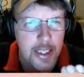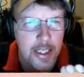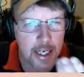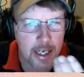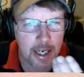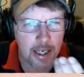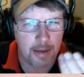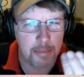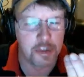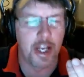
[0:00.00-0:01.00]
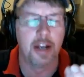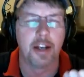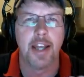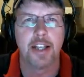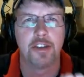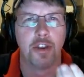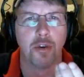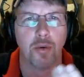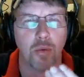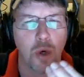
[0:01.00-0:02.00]
that it comes down. That's
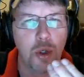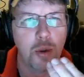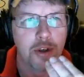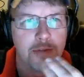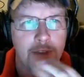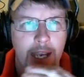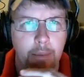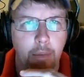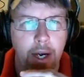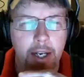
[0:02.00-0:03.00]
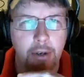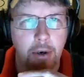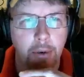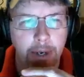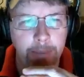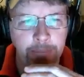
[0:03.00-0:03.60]
the root of ham radio, right?